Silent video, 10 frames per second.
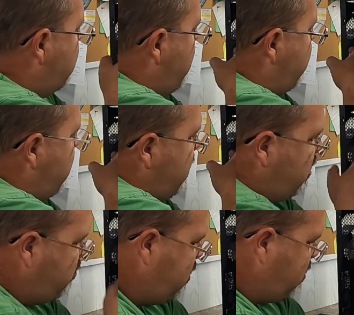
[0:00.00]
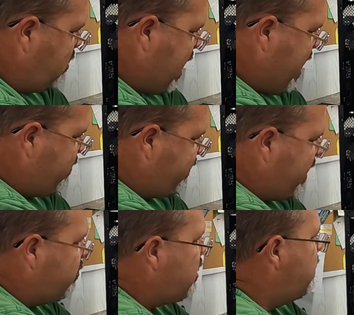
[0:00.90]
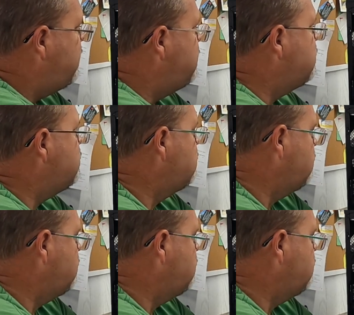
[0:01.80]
back in. Add a fan right here.